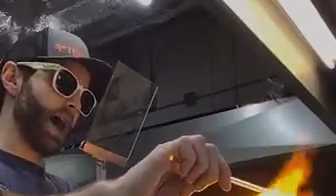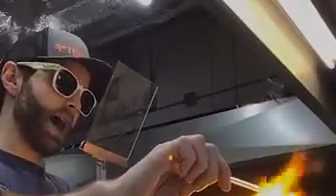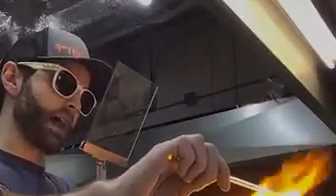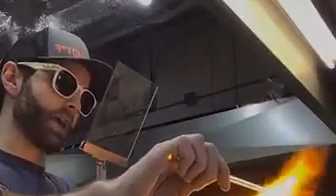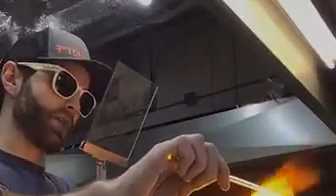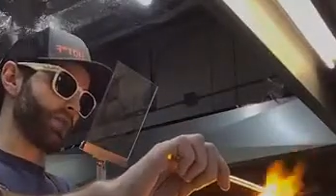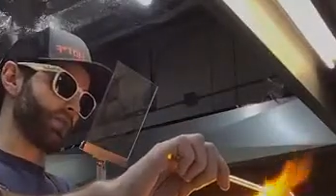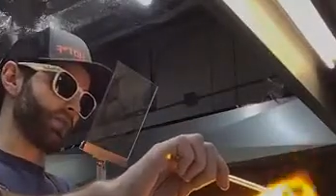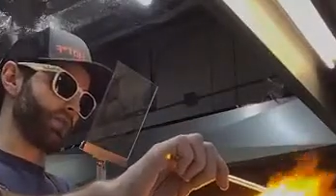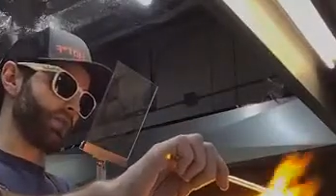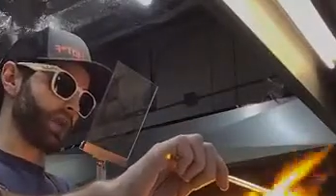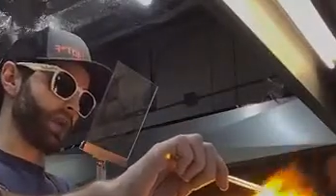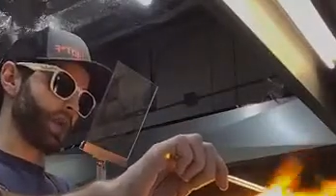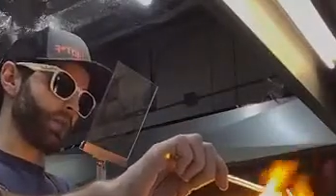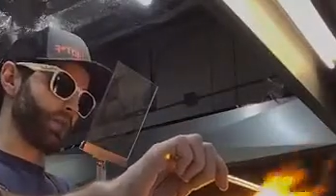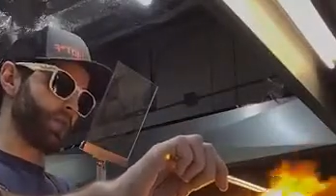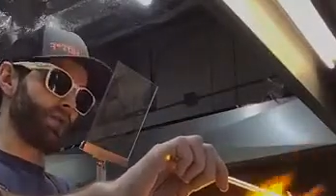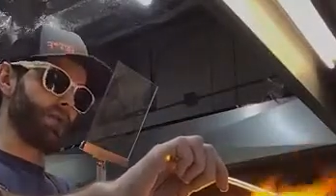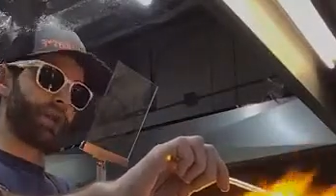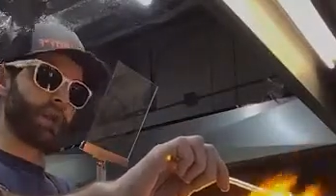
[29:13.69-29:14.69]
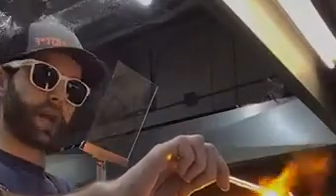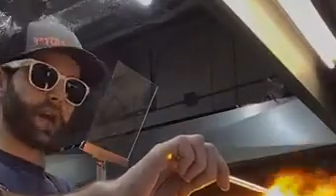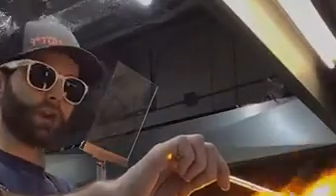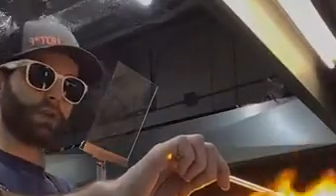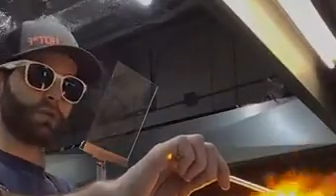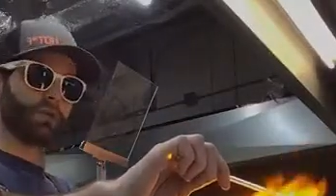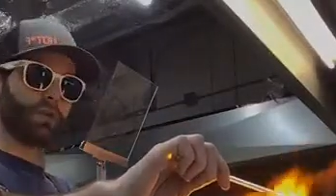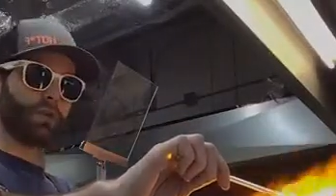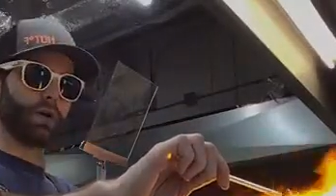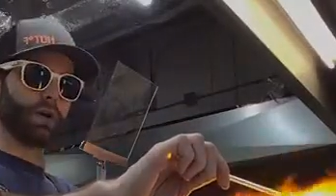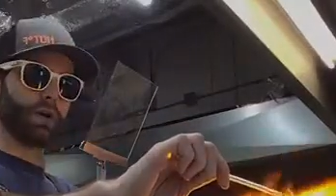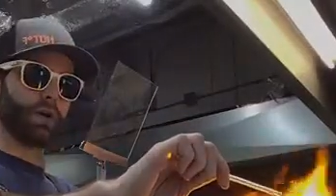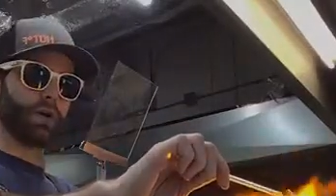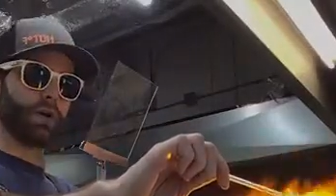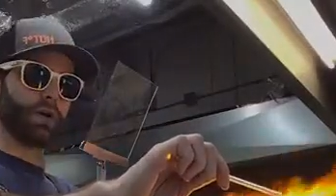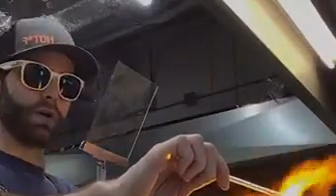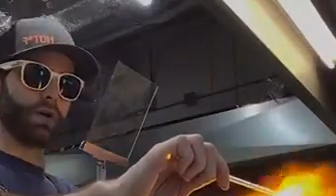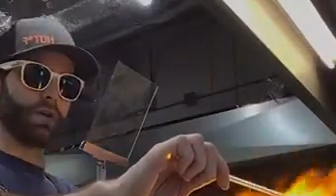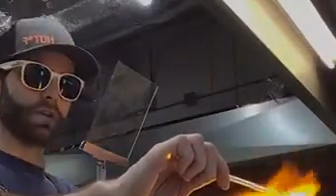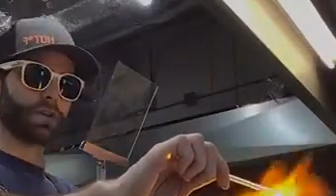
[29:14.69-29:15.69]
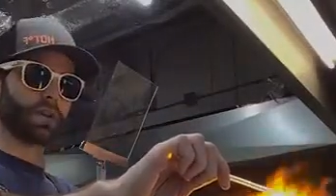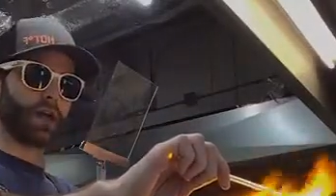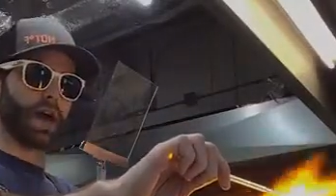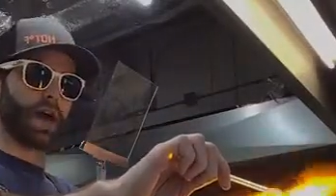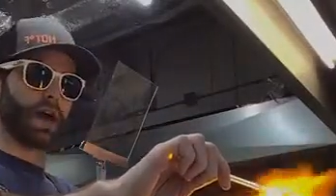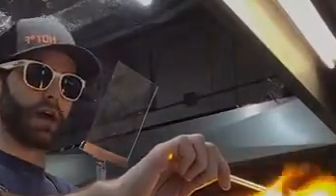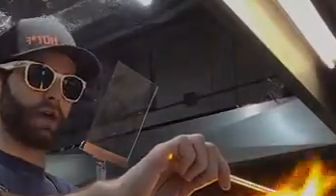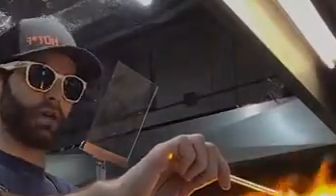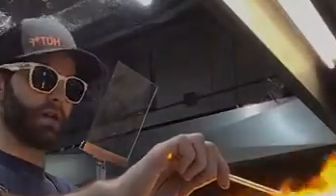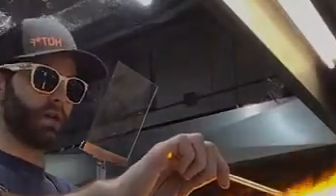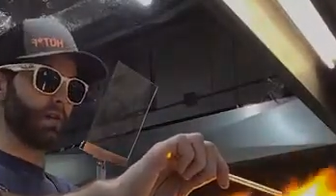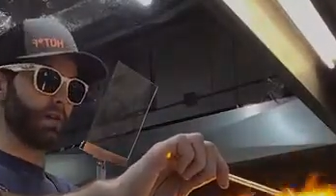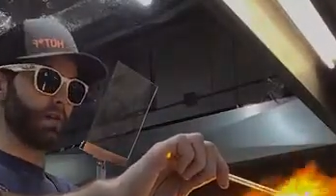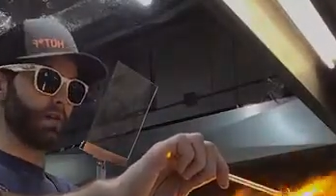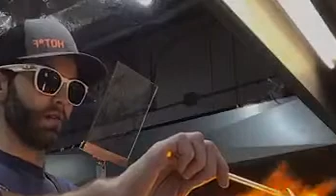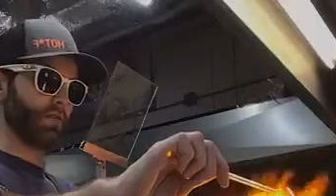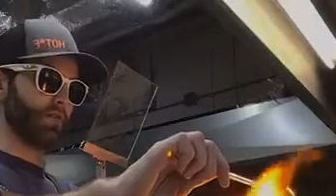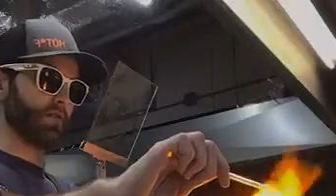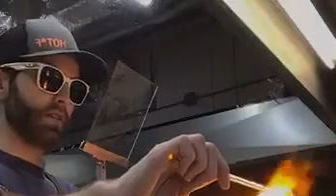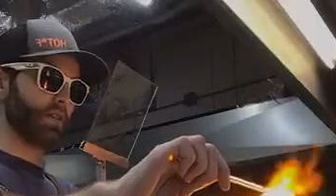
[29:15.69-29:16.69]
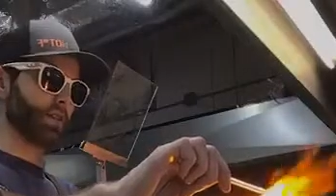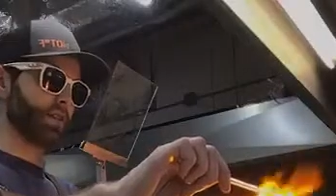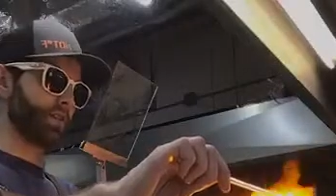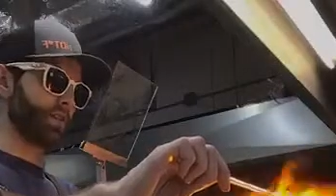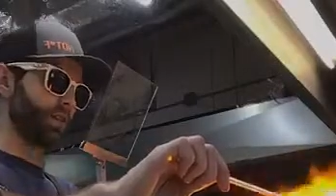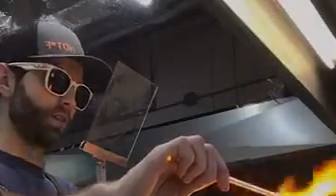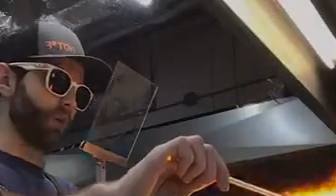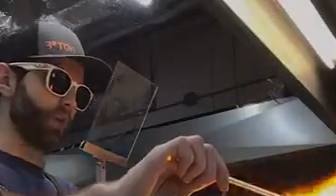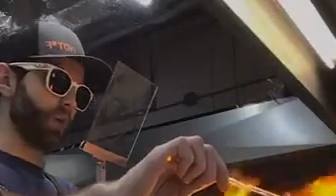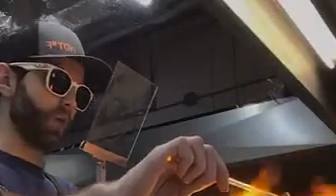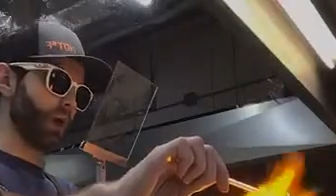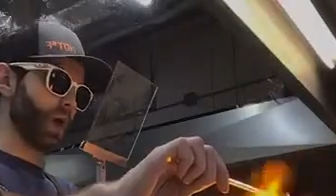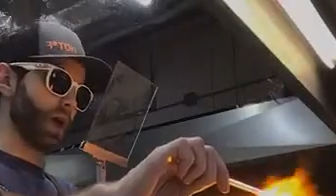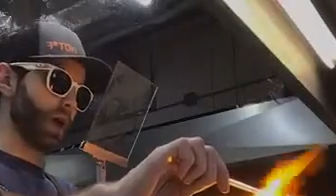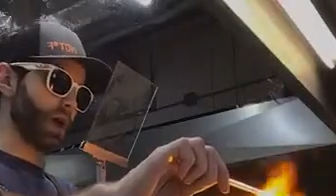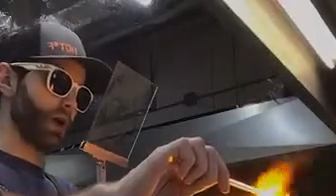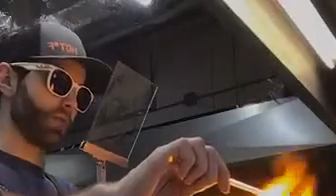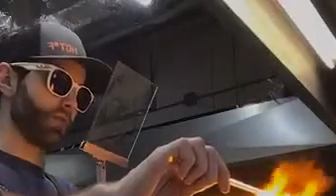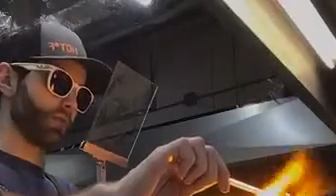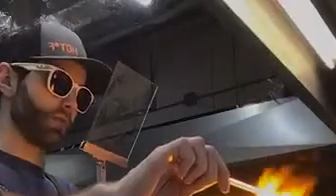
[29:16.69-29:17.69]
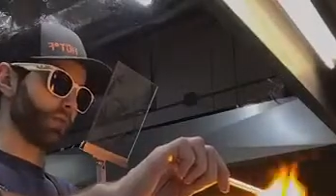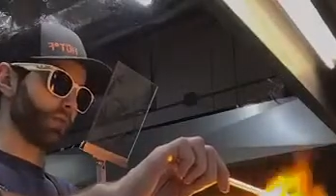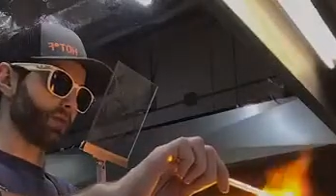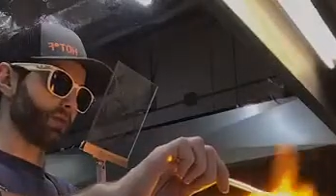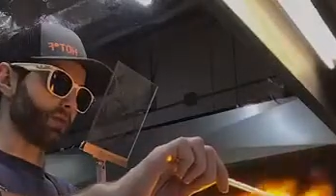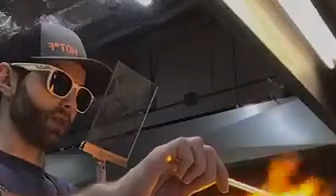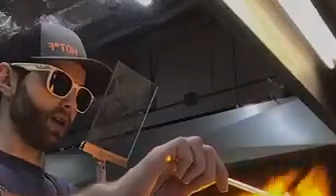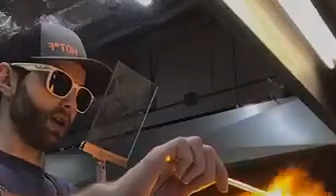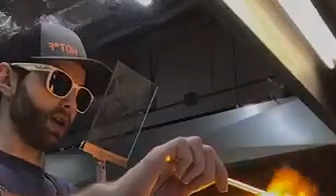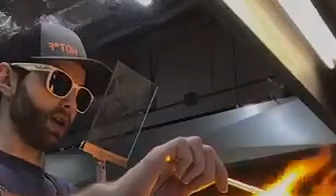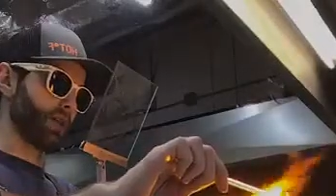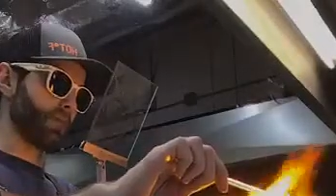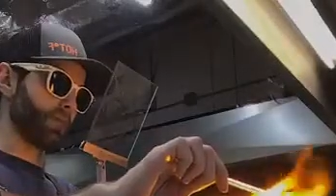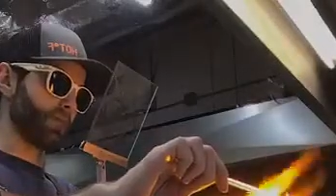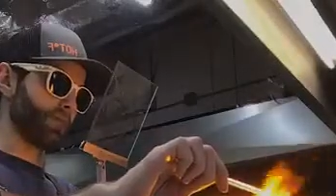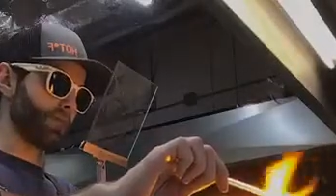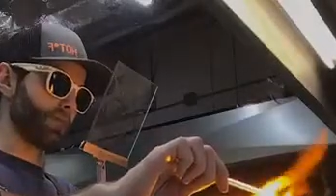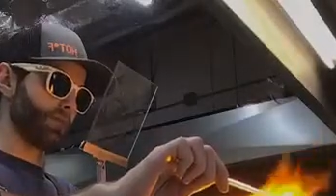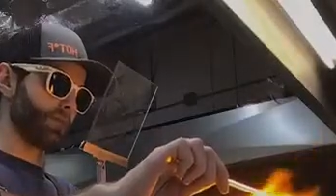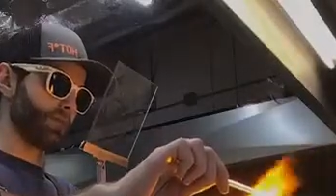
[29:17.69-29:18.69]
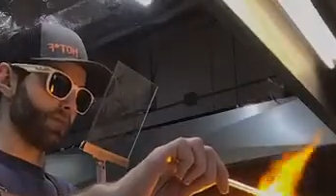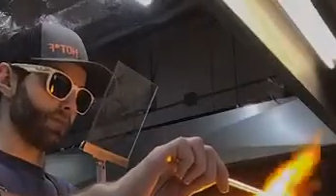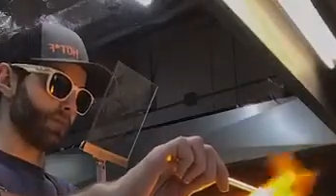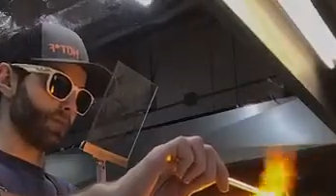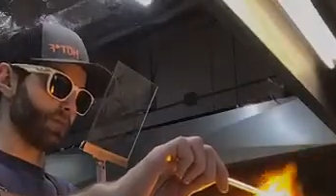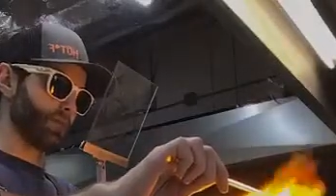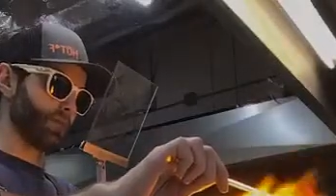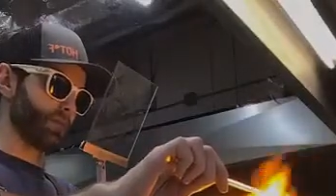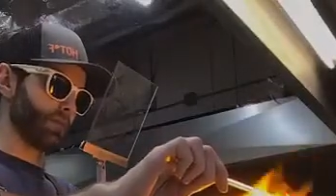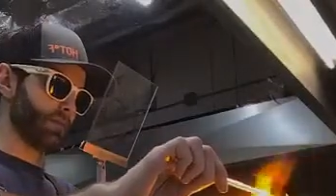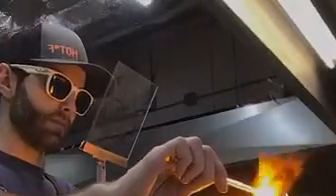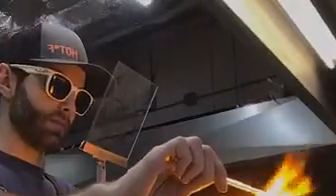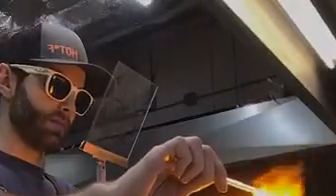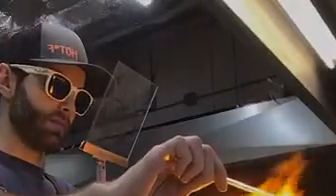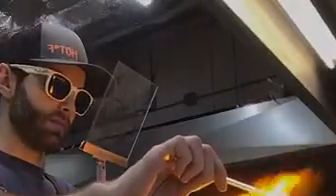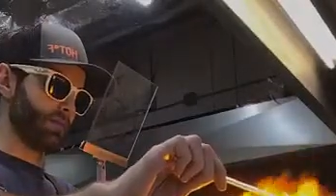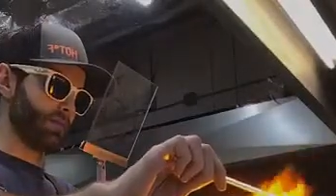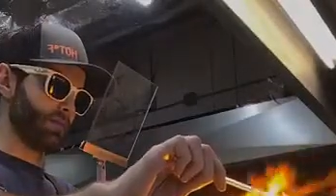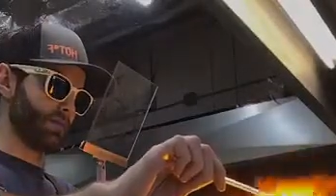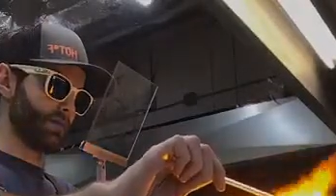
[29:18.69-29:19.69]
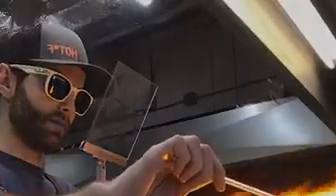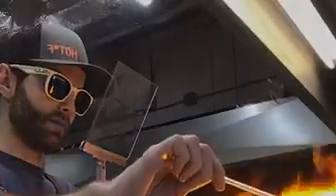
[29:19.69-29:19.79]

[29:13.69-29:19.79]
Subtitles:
So I'm preheating it in the back of the flame with the dichroic coated side facing away from the flame.